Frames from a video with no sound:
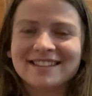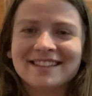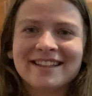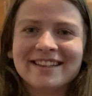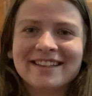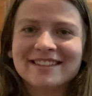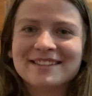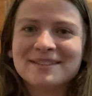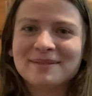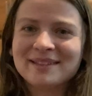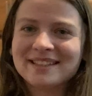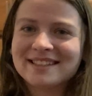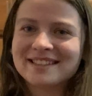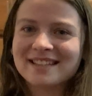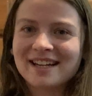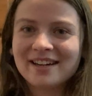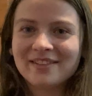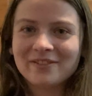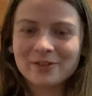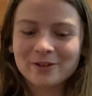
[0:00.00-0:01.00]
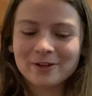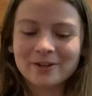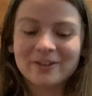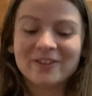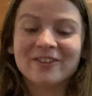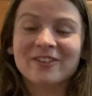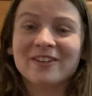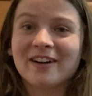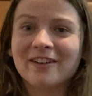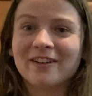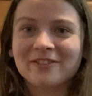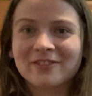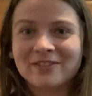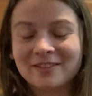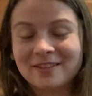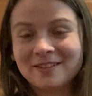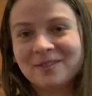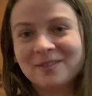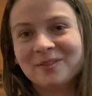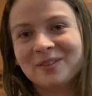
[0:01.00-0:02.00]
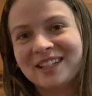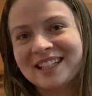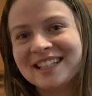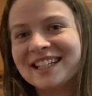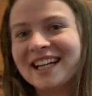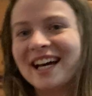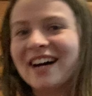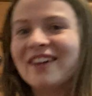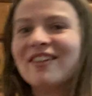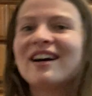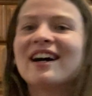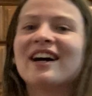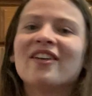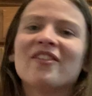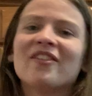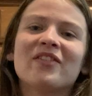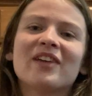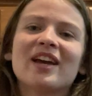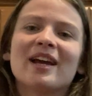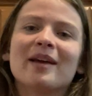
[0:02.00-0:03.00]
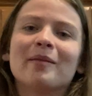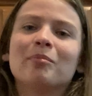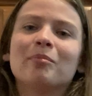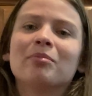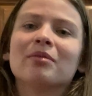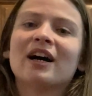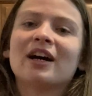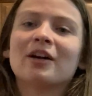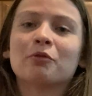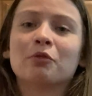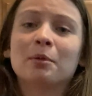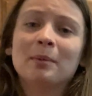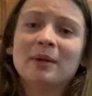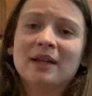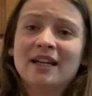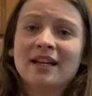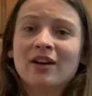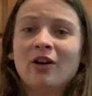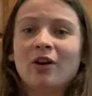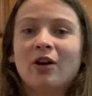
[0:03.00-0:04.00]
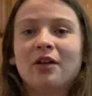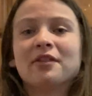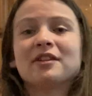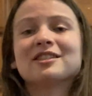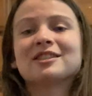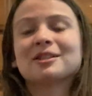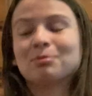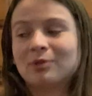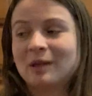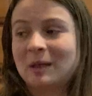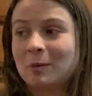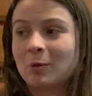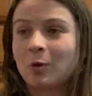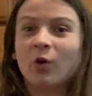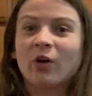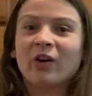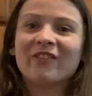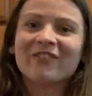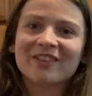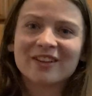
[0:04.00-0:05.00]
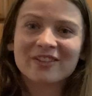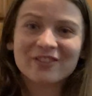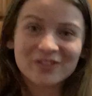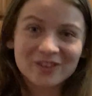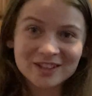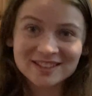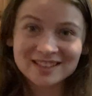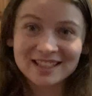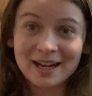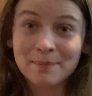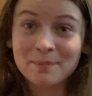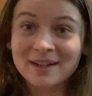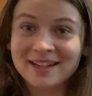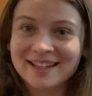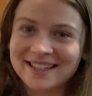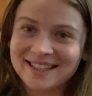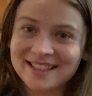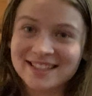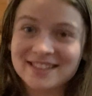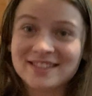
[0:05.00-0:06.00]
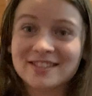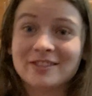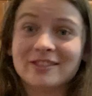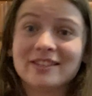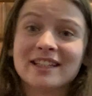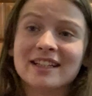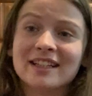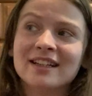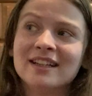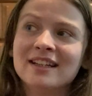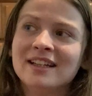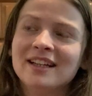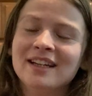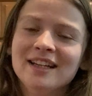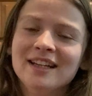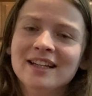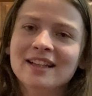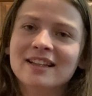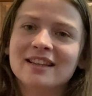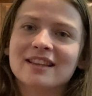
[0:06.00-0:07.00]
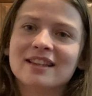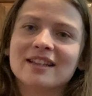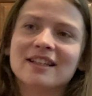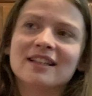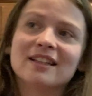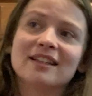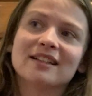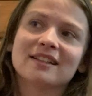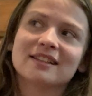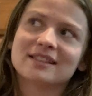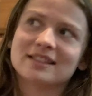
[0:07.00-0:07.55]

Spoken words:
let's be excited for her. We now have a Black woman on the Supreme Court for the first time in history. The